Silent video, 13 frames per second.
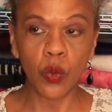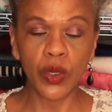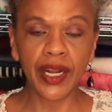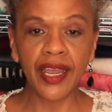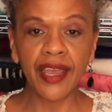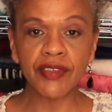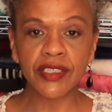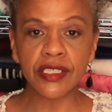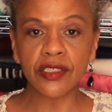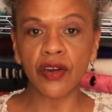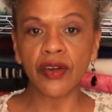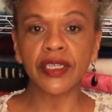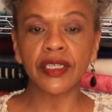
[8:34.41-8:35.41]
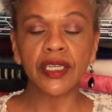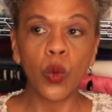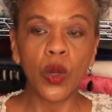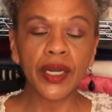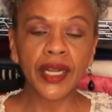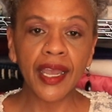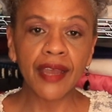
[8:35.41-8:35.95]
one I haven't started,
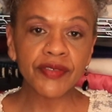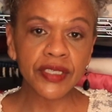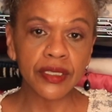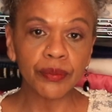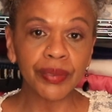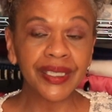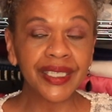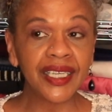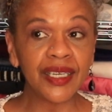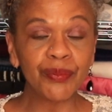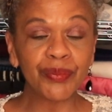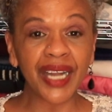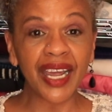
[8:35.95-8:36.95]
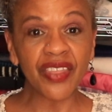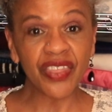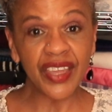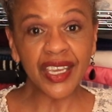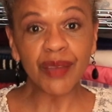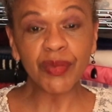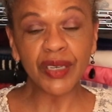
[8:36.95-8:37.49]
one I have to complete, but I
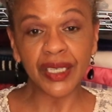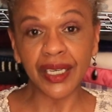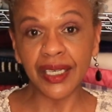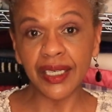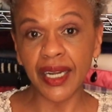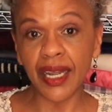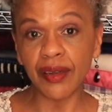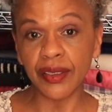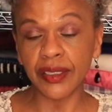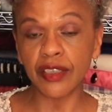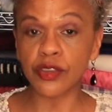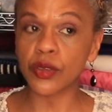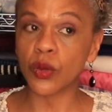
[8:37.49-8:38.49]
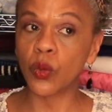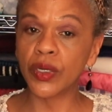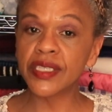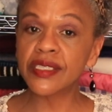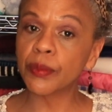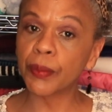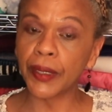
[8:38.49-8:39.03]
think I'm gonna cut out another. So one
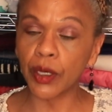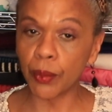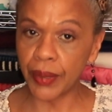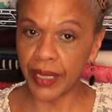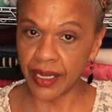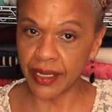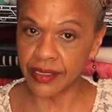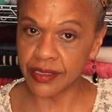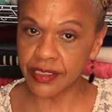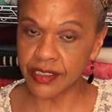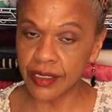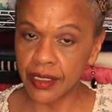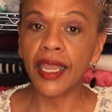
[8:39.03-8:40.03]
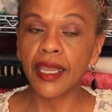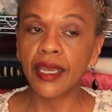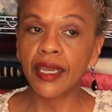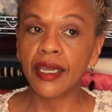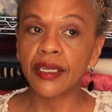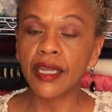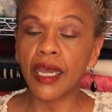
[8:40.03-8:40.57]
is a pair of pants,
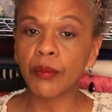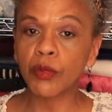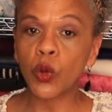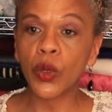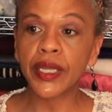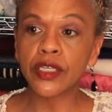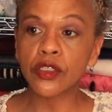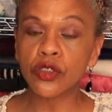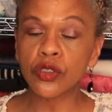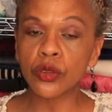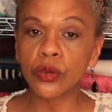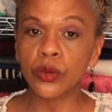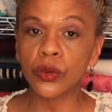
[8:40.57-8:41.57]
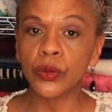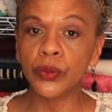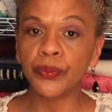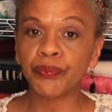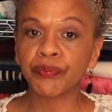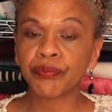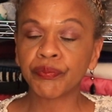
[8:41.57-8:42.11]
and I'm going to,
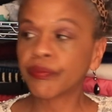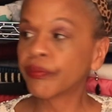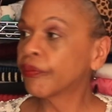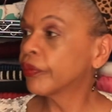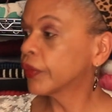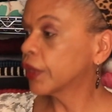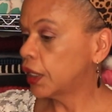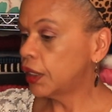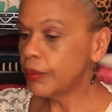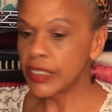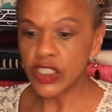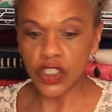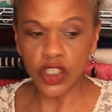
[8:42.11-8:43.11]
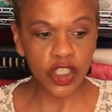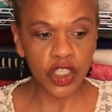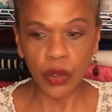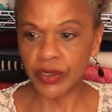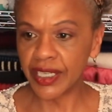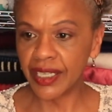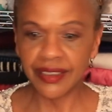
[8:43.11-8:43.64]
let me just show
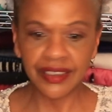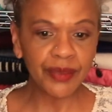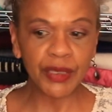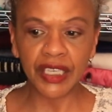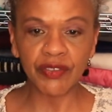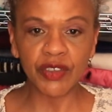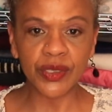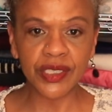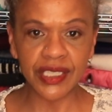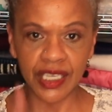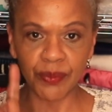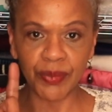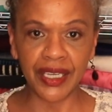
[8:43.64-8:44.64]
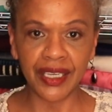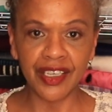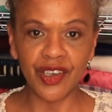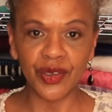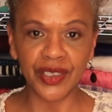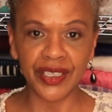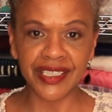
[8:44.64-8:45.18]
you. Let me give you a sneak peek.
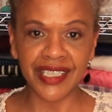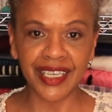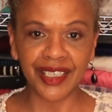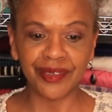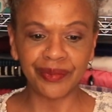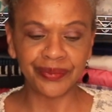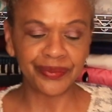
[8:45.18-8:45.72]
Hold on a second.